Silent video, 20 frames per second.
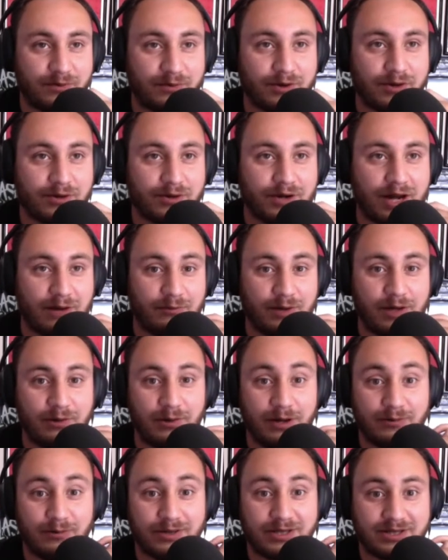My brother and I,
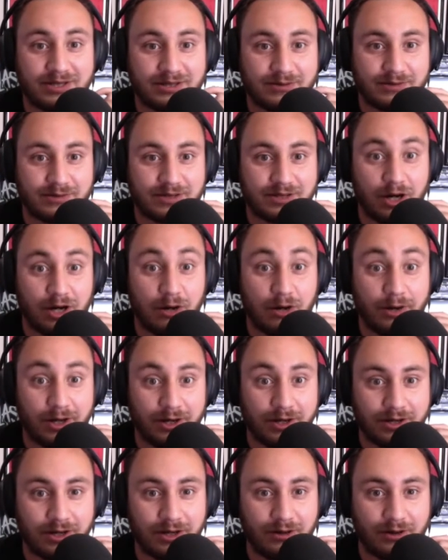it was
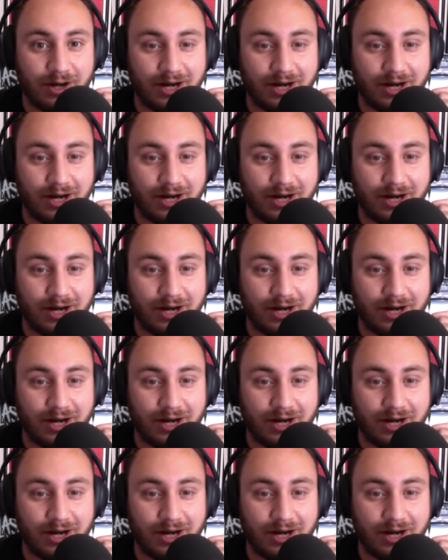snowing in